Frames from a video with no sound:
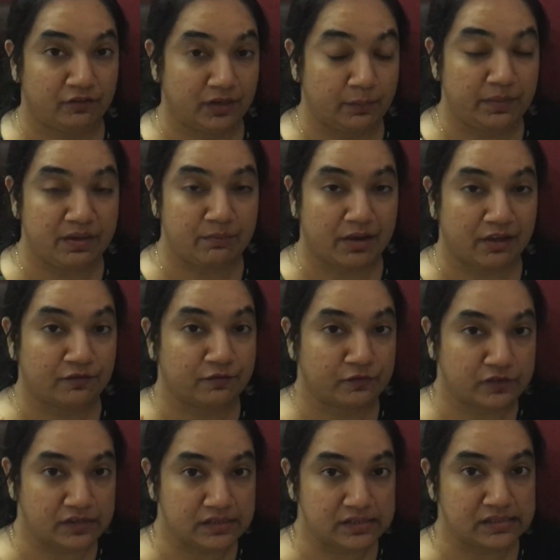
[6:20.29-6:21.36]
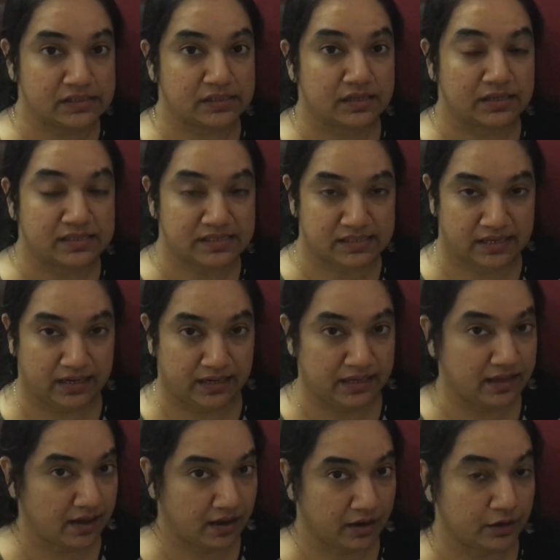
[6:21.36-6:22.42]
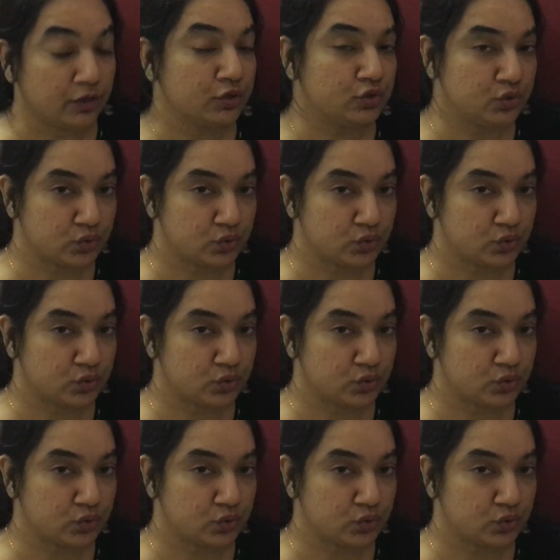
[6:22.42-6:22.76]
will be my first study hour,